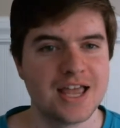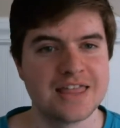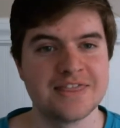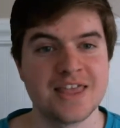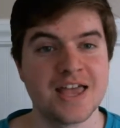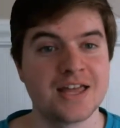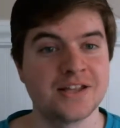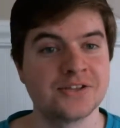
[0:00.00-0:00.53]

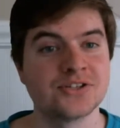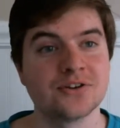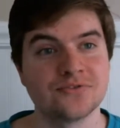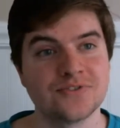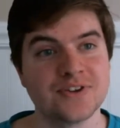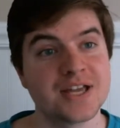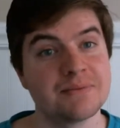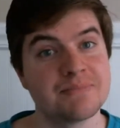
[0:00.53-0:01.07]
And then
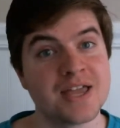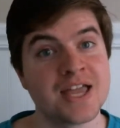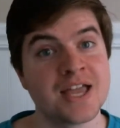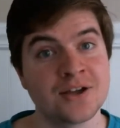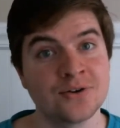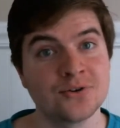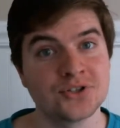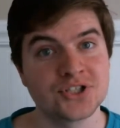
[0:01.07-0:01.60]
Sophia,
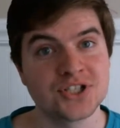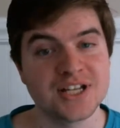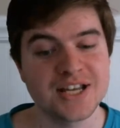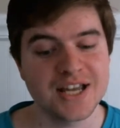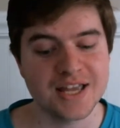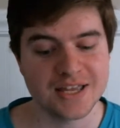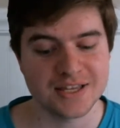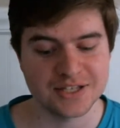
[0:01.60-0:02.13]
being who
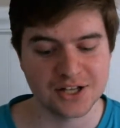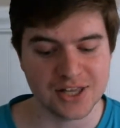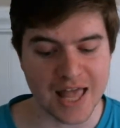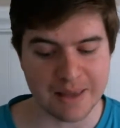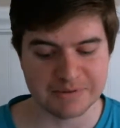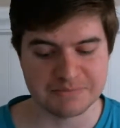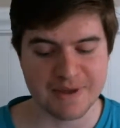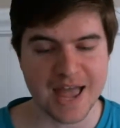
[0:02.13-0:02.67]
she is,
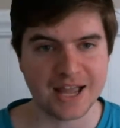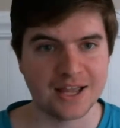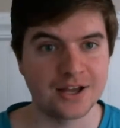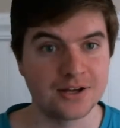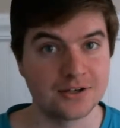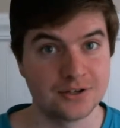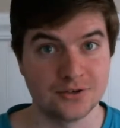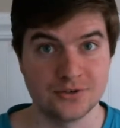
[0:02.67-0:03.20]
claps back
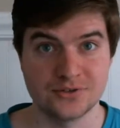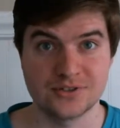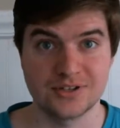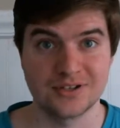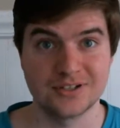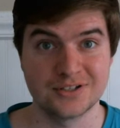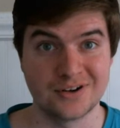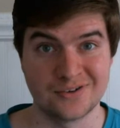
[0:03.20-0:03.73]
and
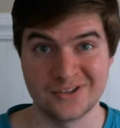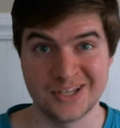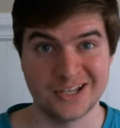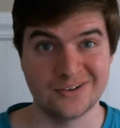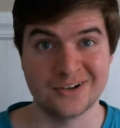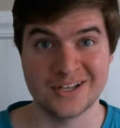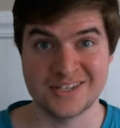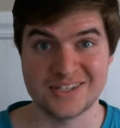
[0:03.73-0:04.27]
goes, You're only
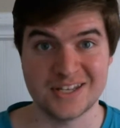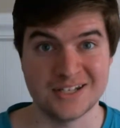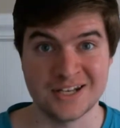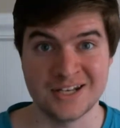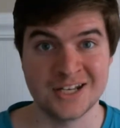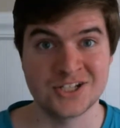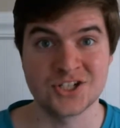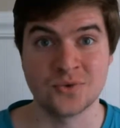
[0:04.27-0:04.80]
going to sit in
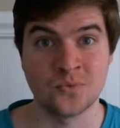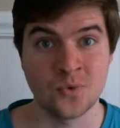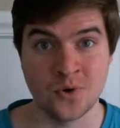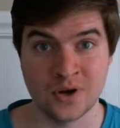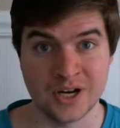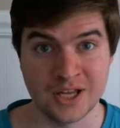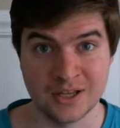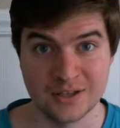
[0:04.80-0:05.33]
an inch of
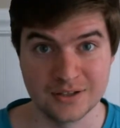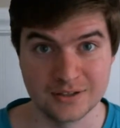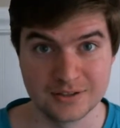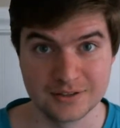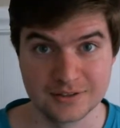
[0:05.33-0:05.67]
water?